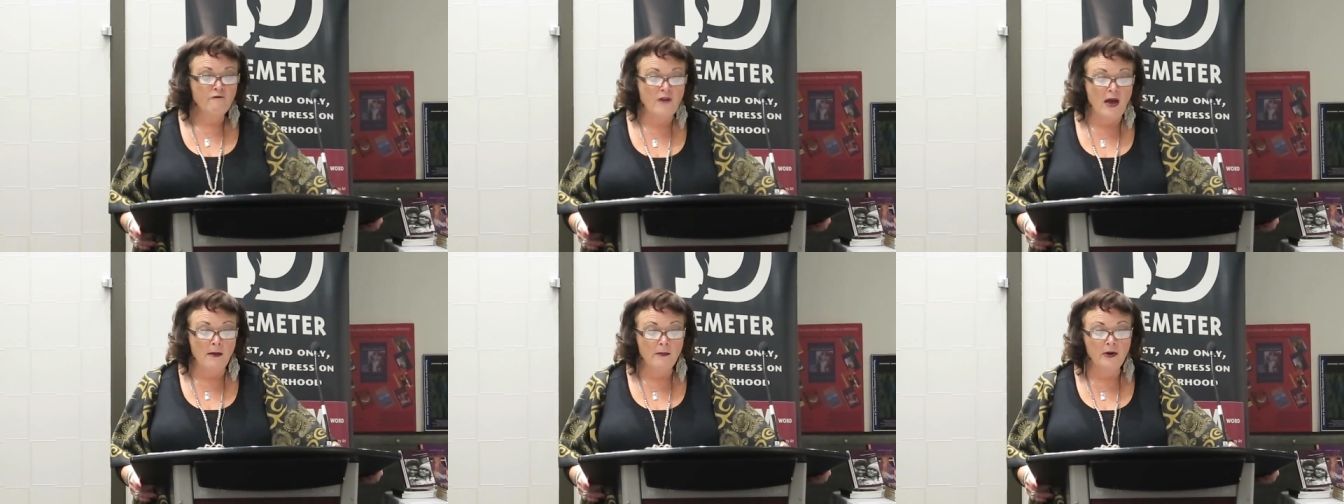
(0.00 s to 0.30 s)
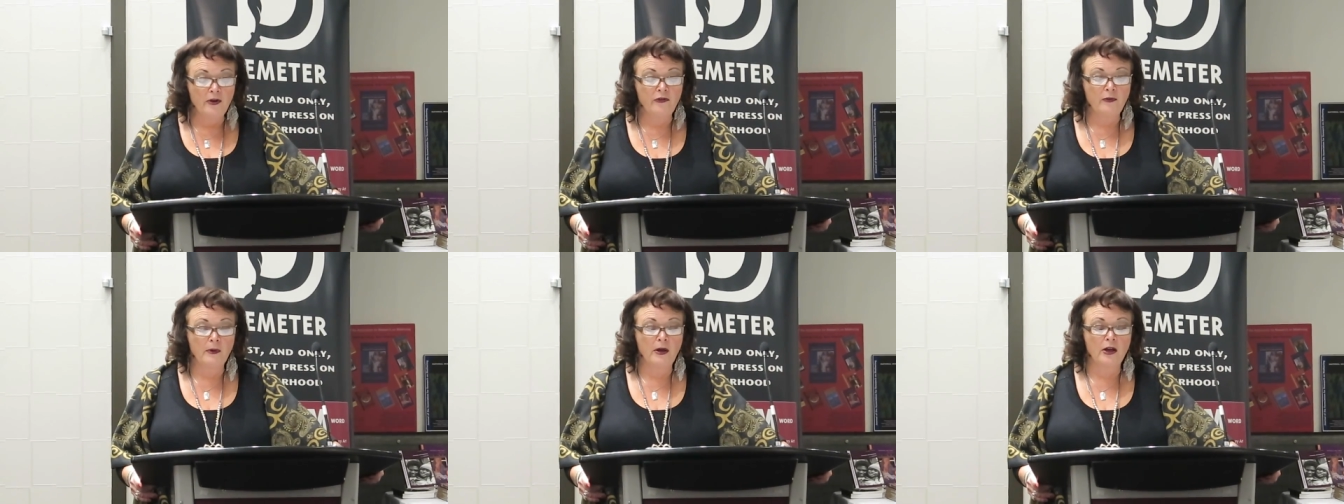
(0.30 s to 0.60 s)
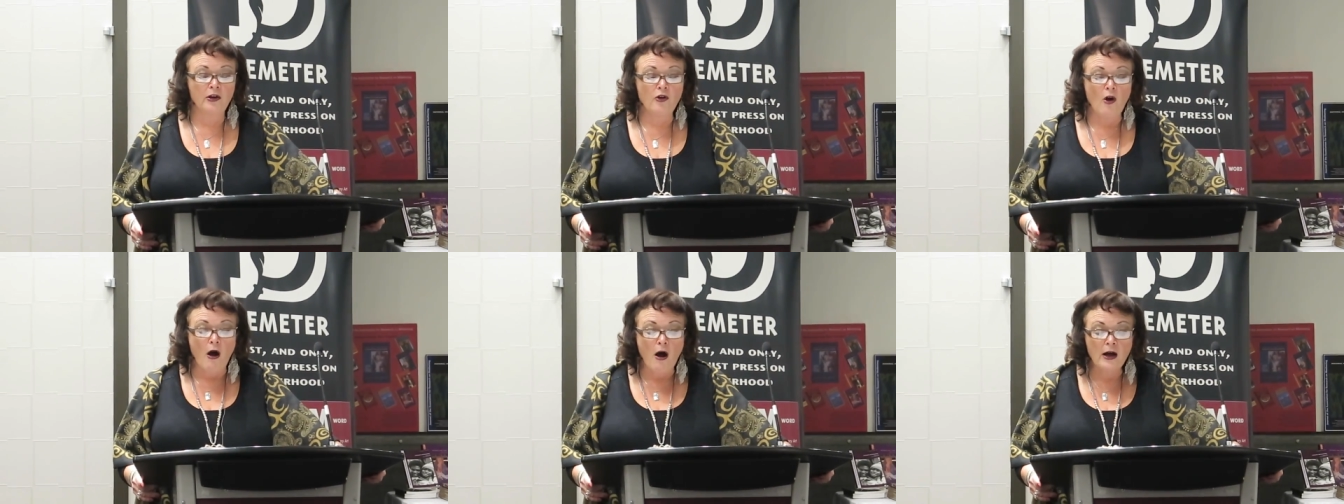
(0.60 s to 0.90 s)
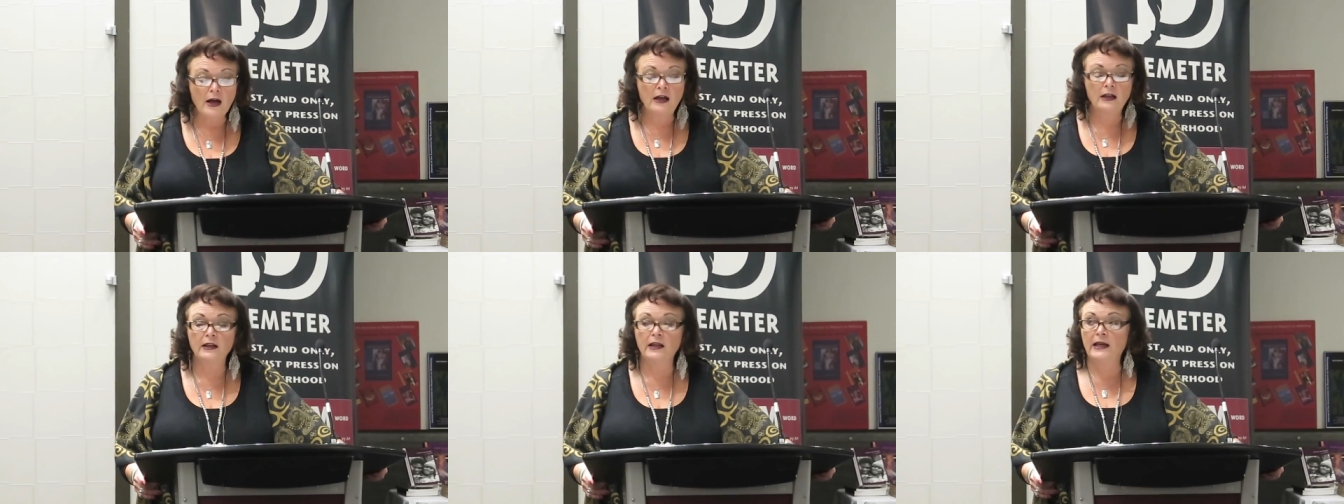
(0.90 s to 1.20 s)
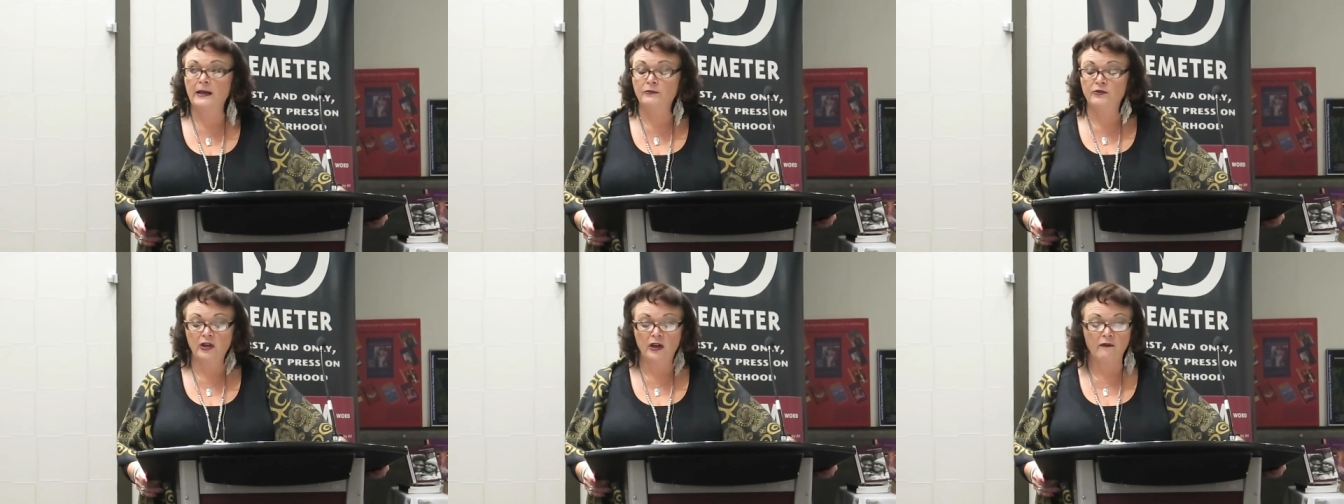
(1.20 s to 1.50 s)
feminism cannot
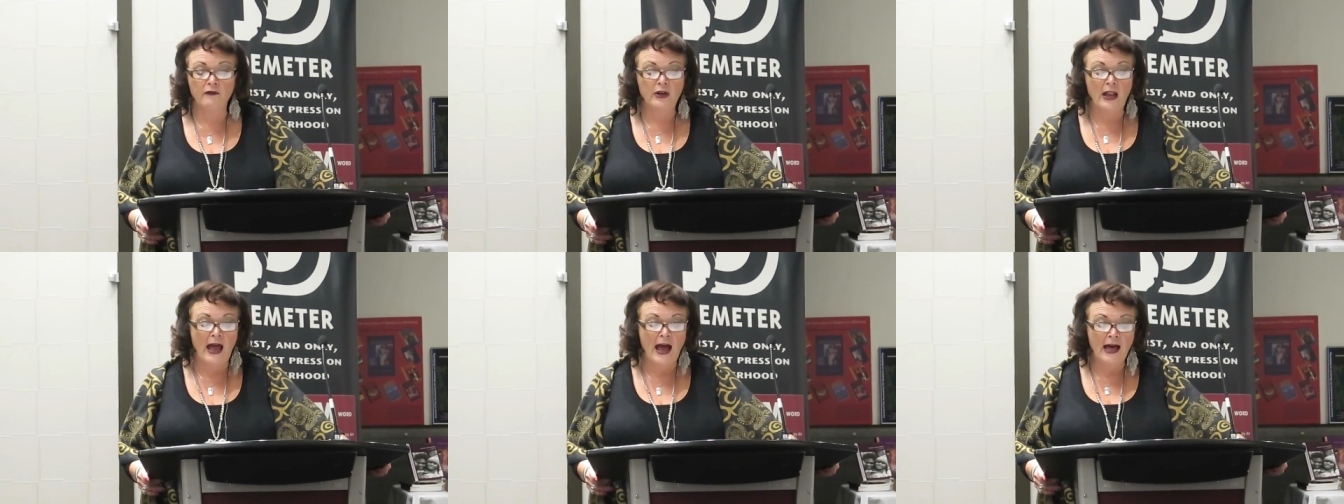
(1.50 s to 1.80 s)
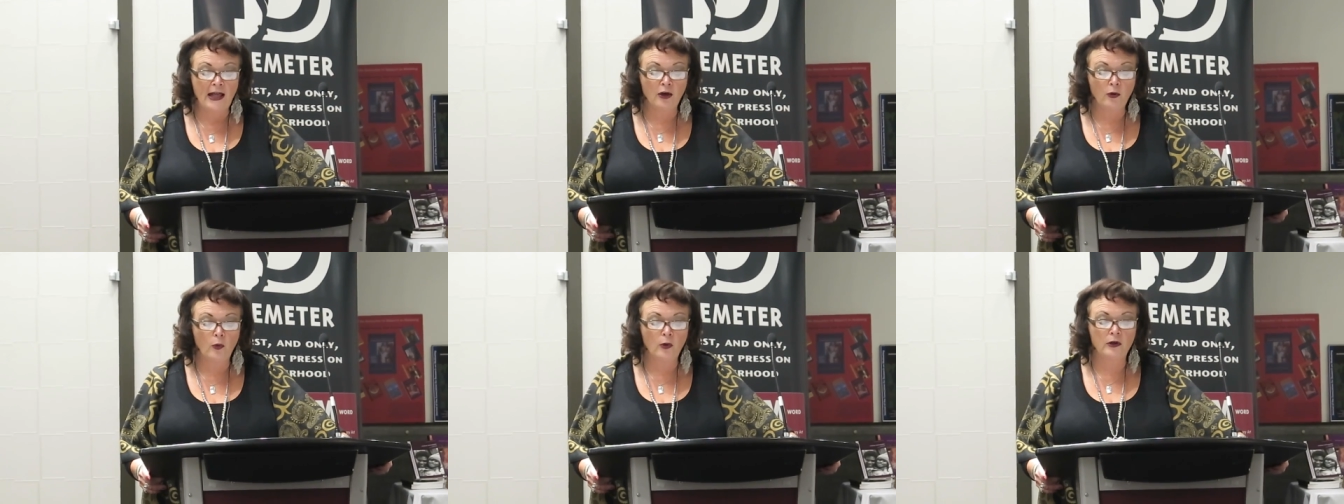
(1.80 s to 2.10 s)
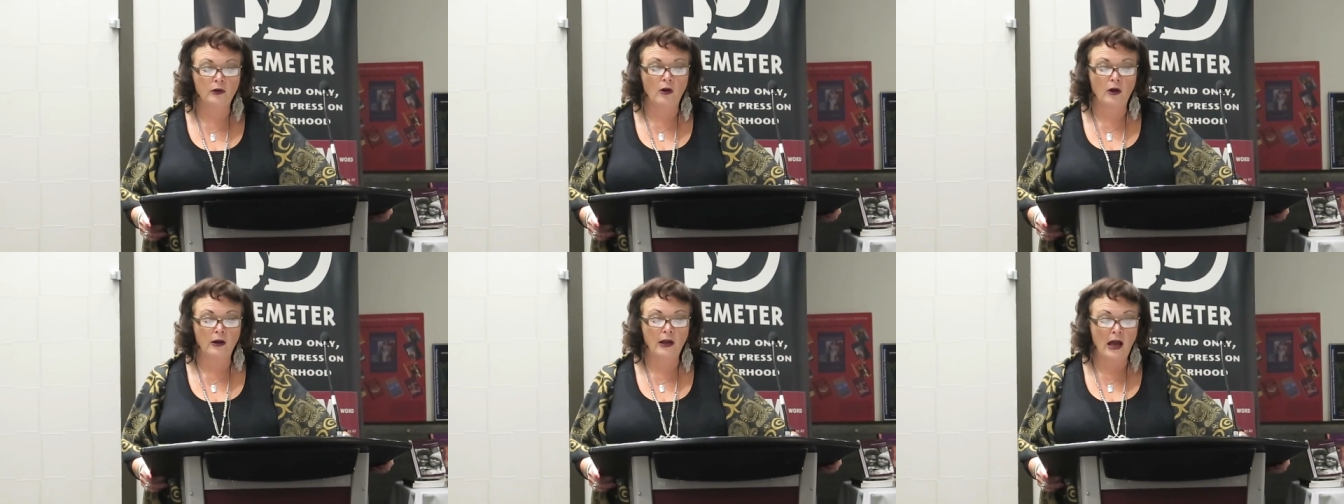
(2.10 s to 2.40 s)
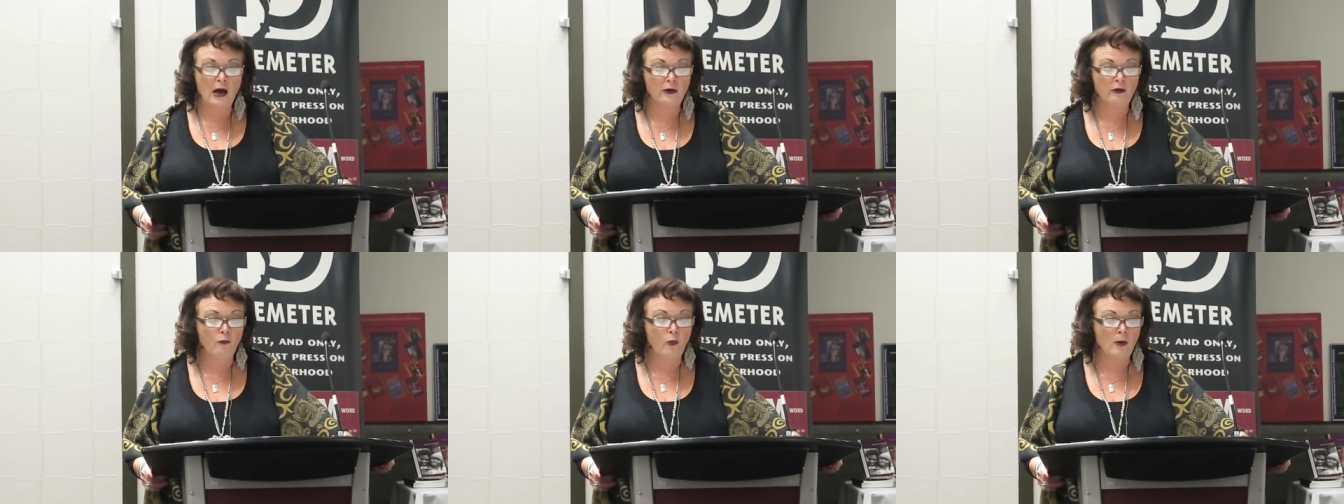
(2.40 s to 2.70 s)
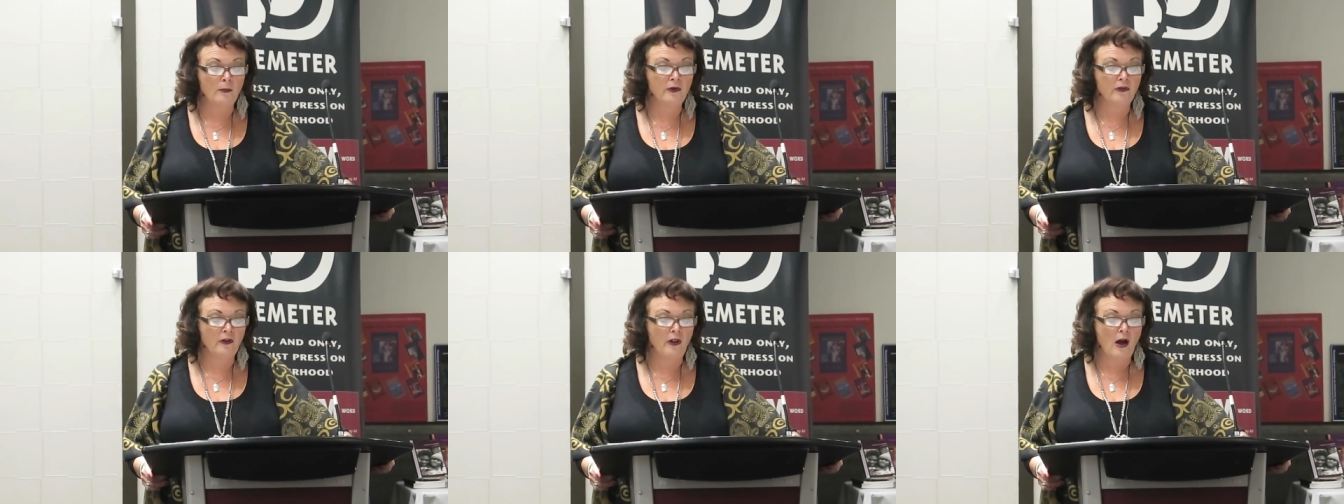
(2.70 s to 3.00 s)
claim to give an adequate account of
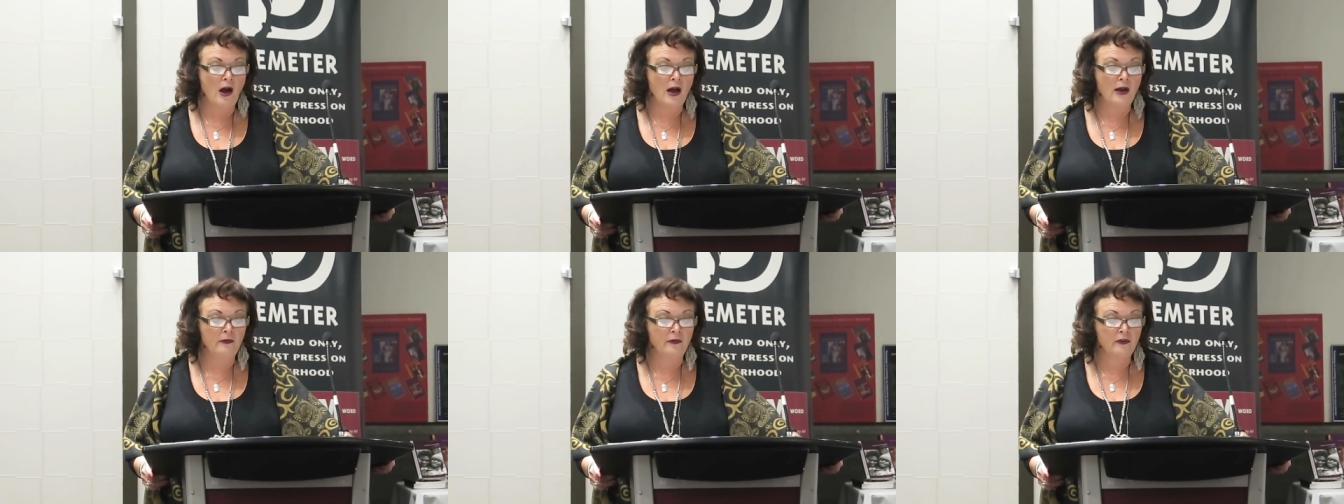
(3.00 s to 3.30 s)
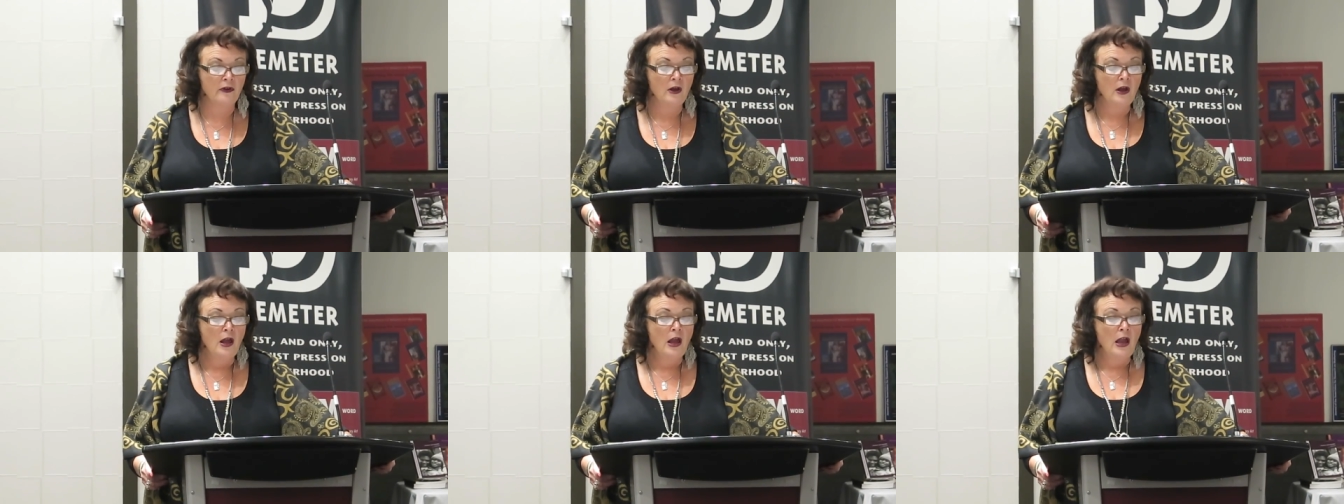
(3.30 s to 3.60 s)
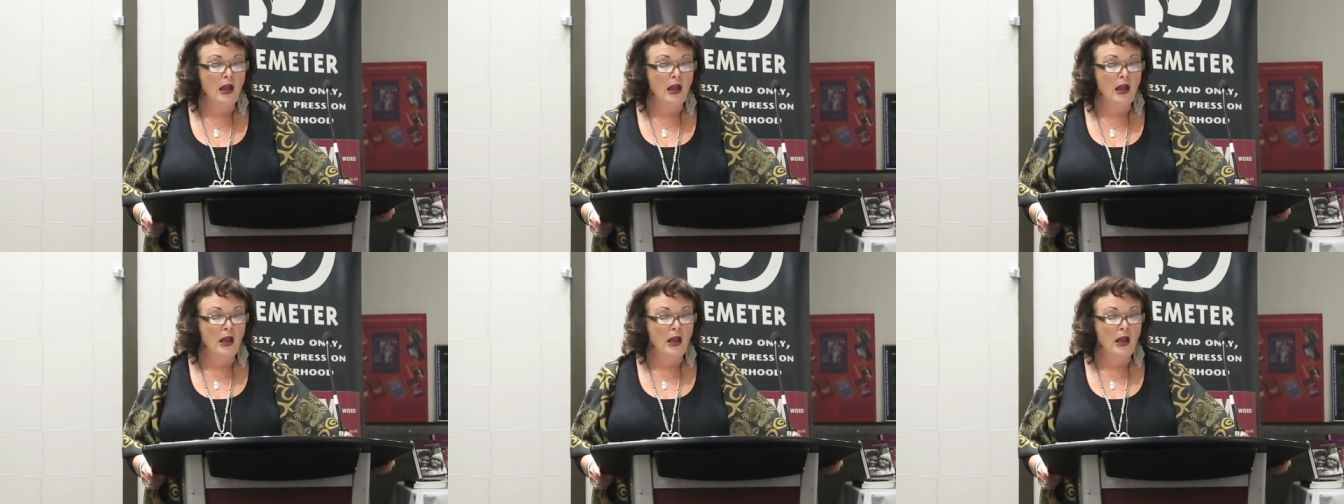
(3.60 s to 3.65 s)
women's lives